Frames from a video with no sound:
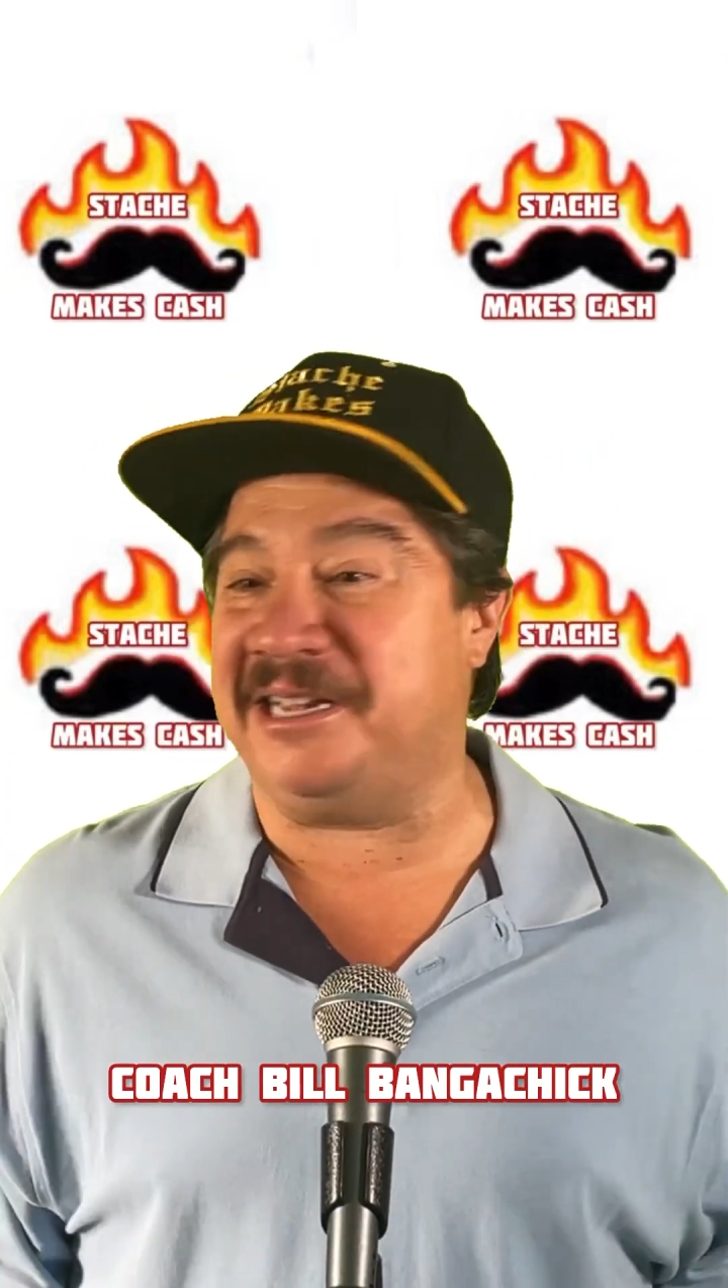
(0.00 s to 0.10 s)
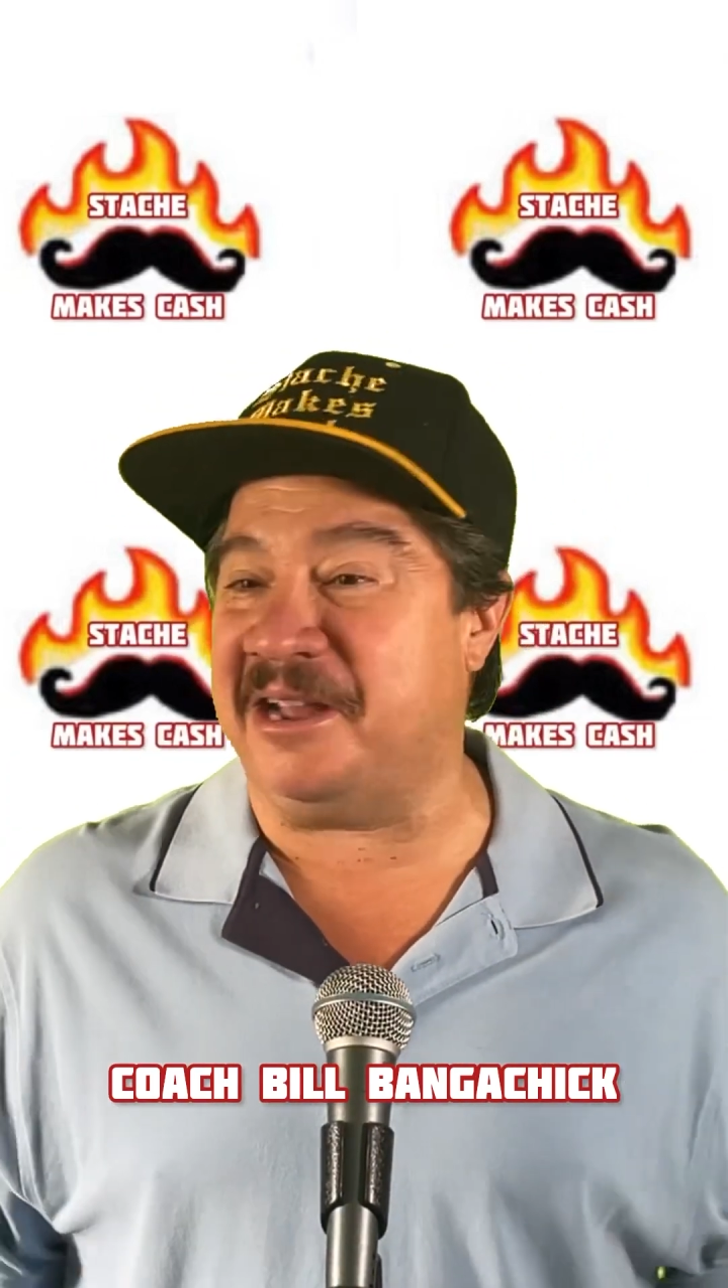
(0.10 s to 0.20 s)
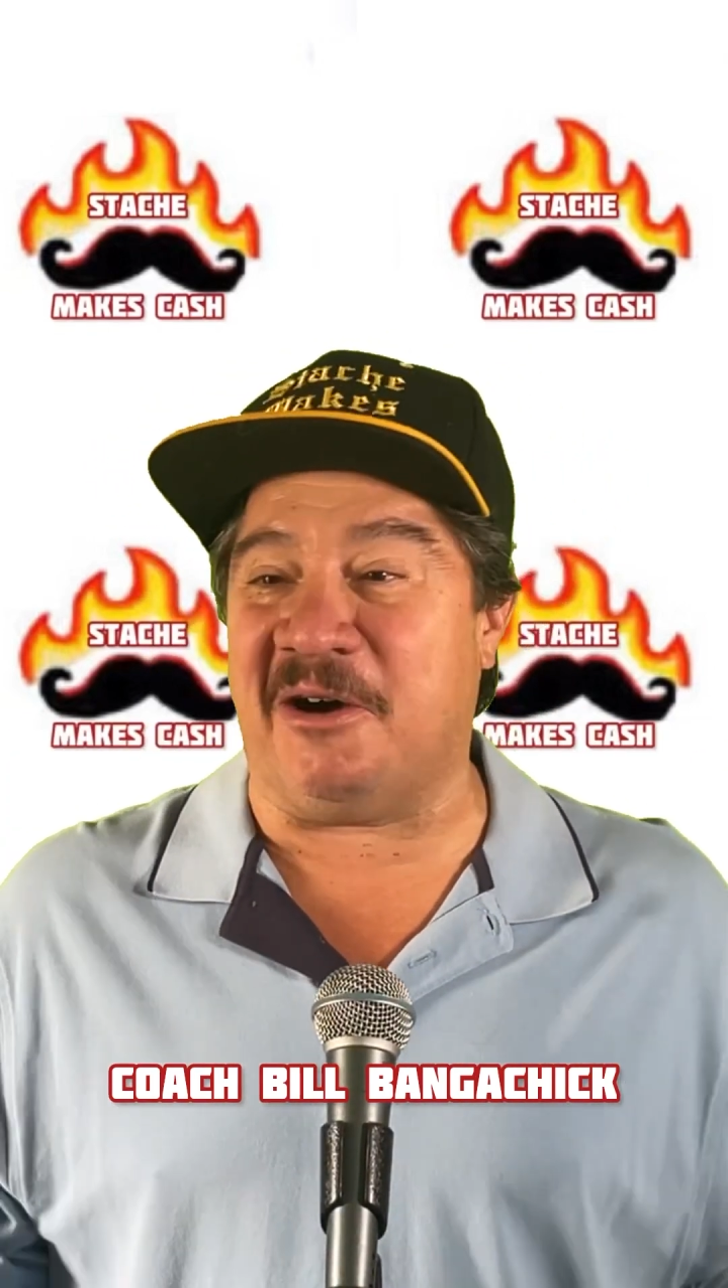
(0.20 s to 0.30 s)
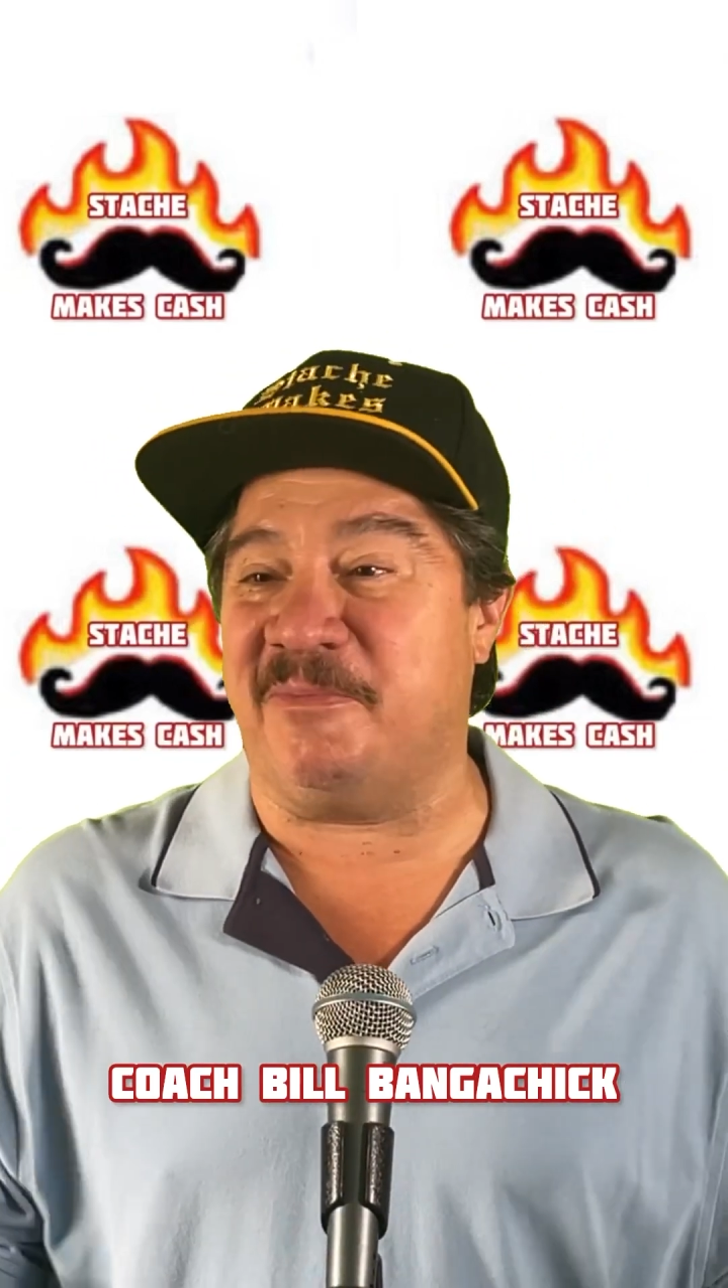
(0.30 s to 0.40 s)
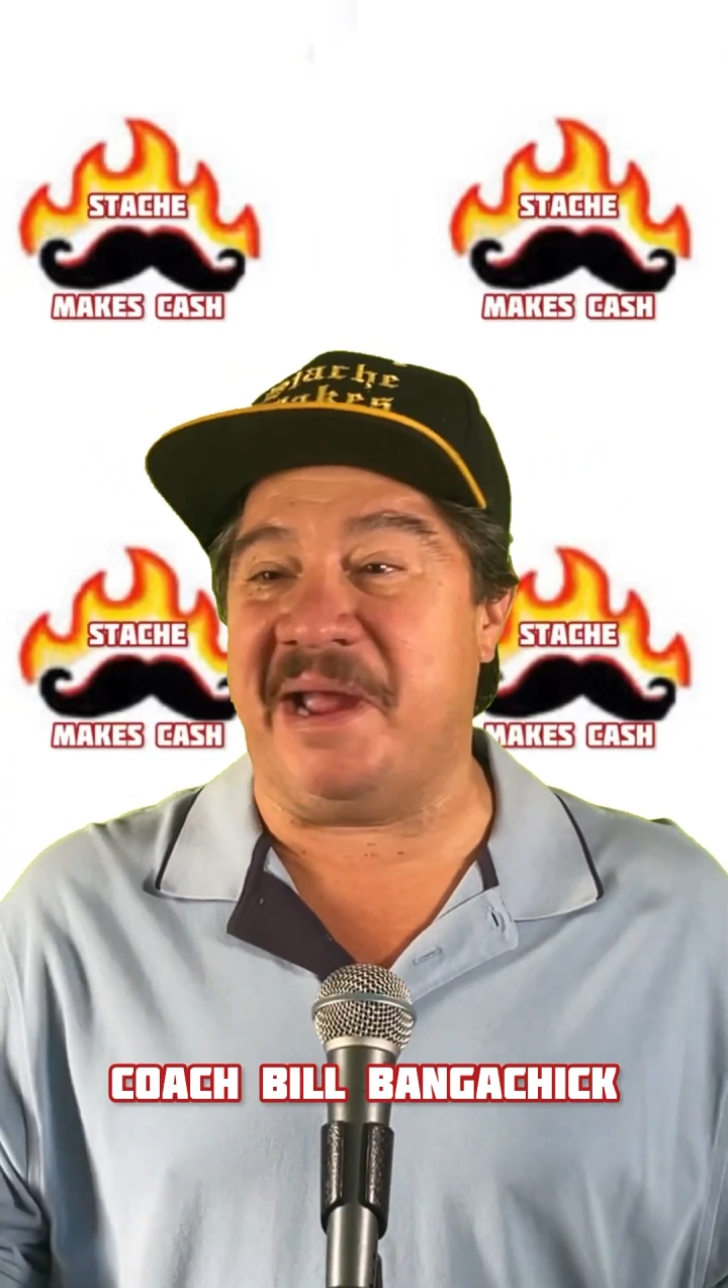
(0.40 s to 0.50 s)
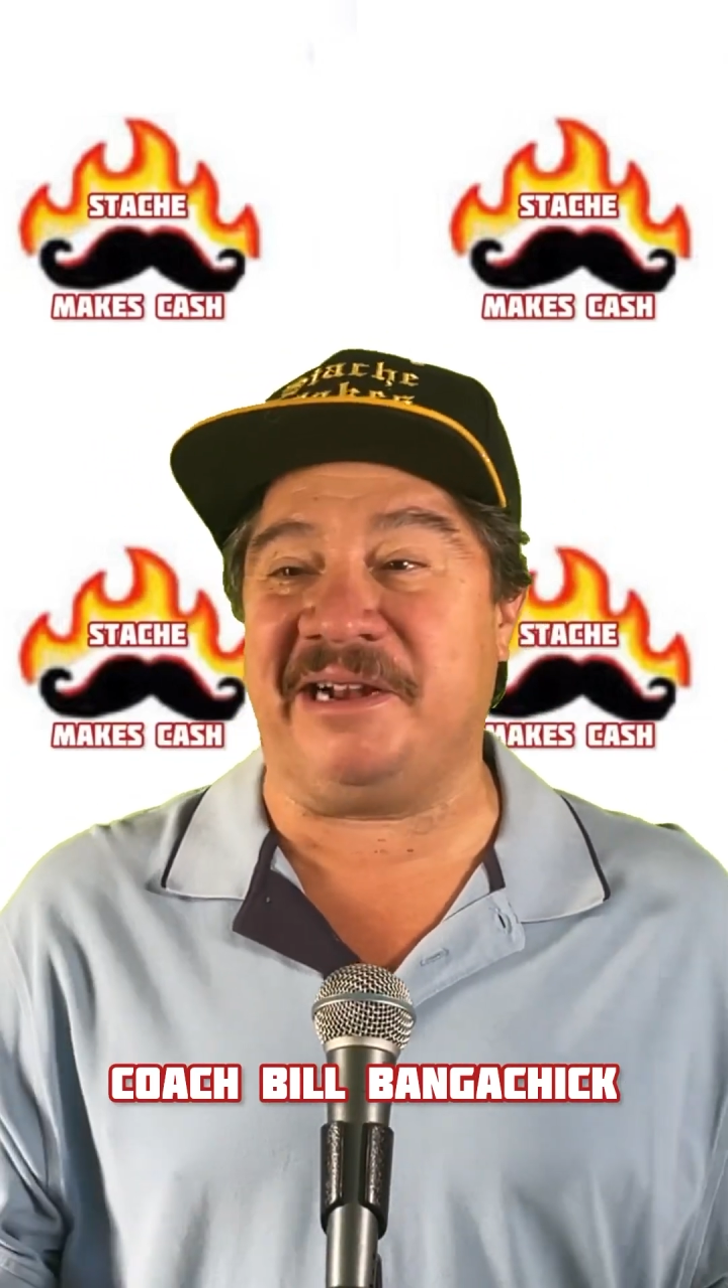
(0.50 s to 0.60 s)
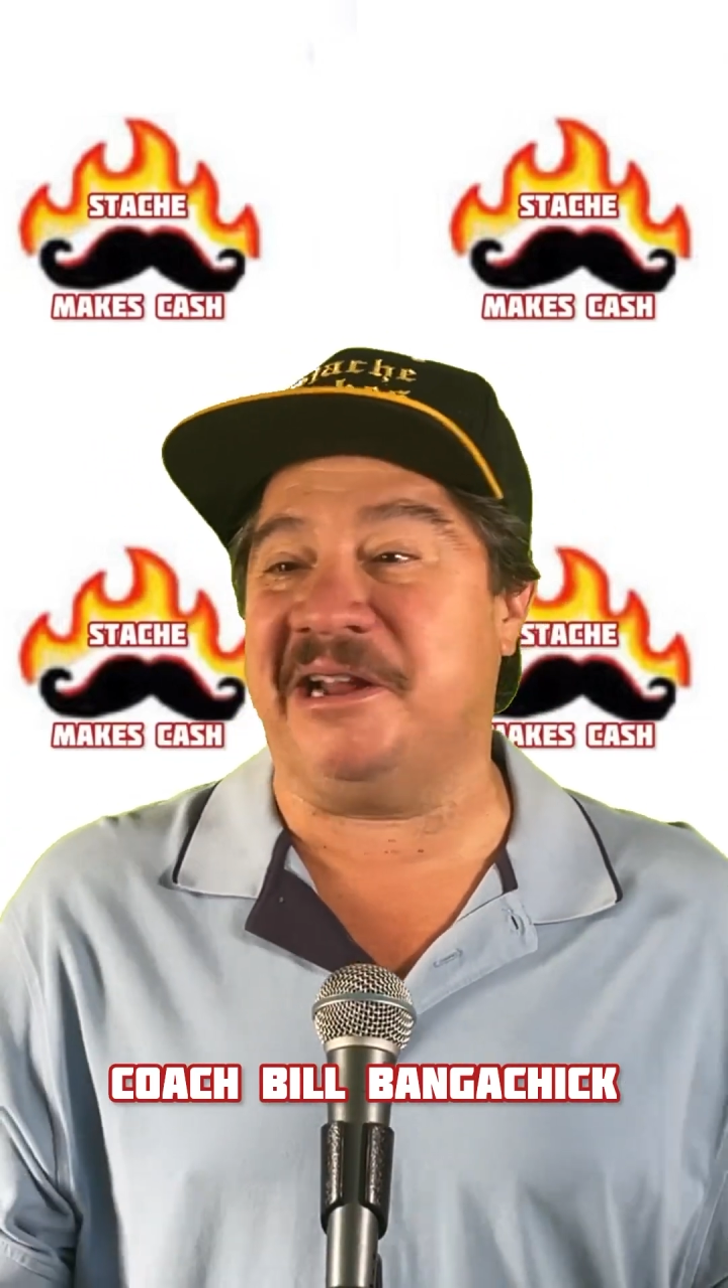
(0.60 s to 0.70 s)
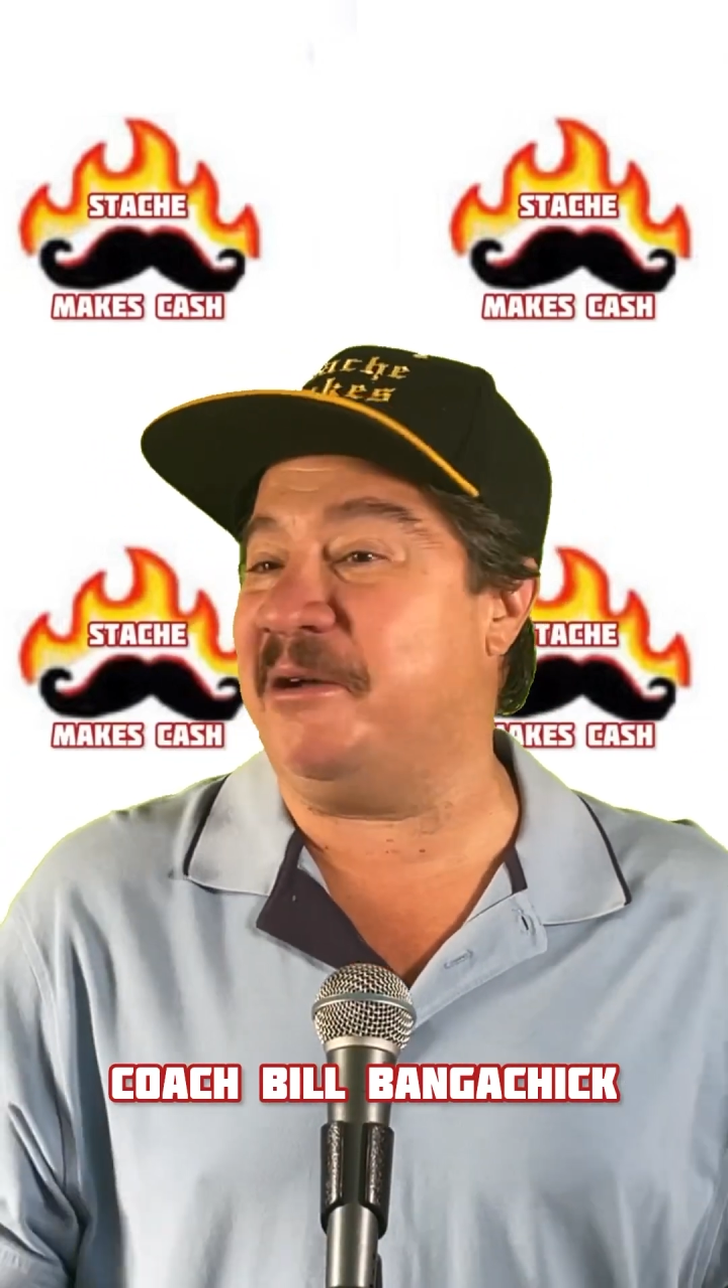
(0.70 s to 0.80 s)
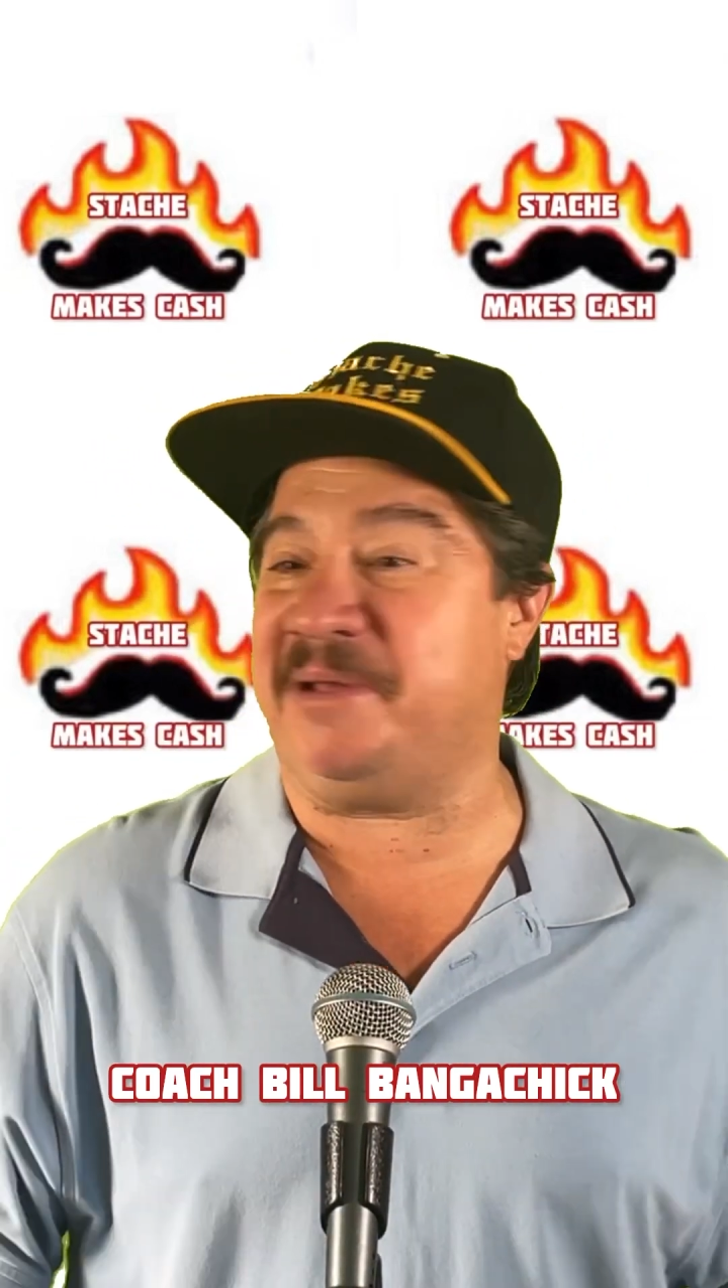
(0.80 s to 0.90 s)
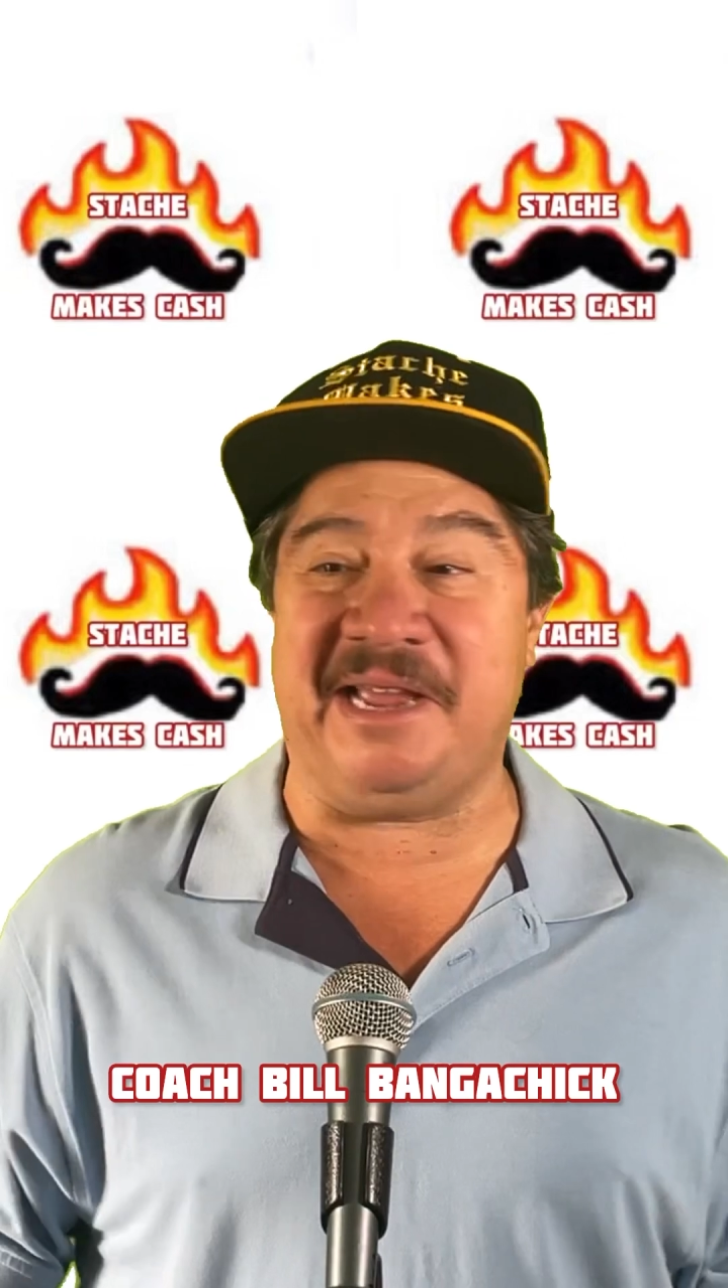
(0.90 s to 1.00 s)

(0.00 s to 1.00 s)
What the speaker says: he all banged up.